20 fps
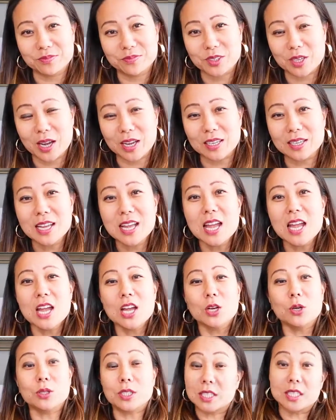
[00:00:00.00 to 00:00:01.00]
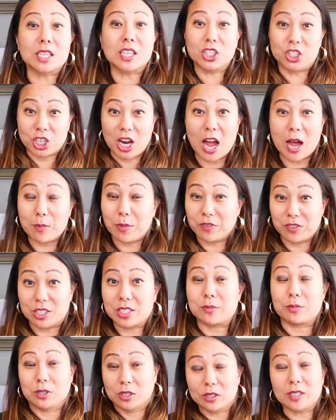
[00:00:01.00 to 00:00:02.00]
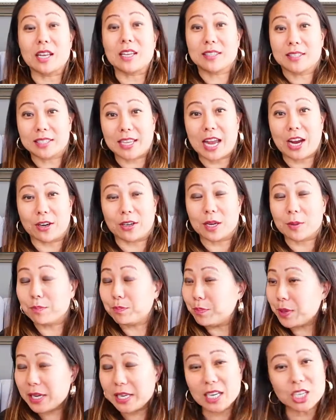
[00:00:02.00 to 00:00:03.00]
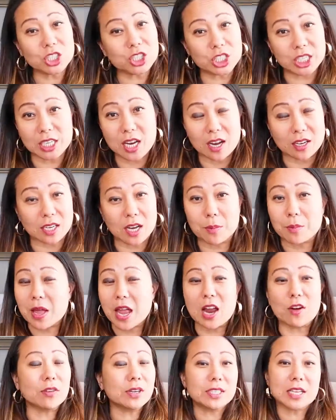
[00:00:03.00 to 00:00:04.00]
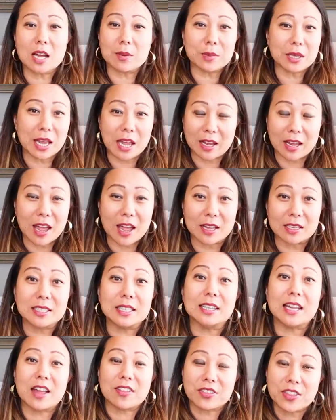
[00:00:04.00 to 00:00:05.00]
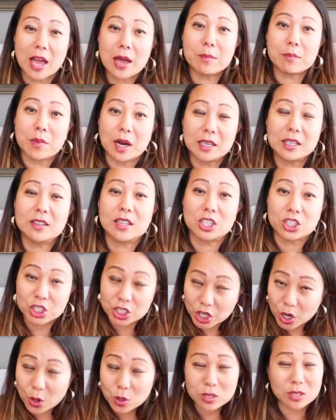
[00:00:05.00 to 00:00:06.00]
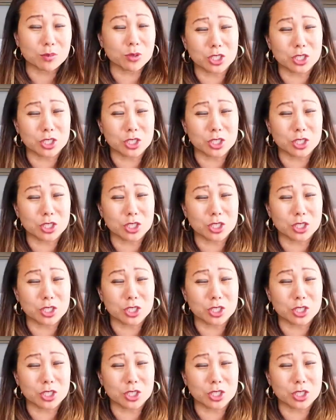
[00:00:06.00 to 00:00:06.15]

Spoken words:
okay, who does a good job of just looking scary, beating Ji-yeon up every time he can to get that money that she owes him.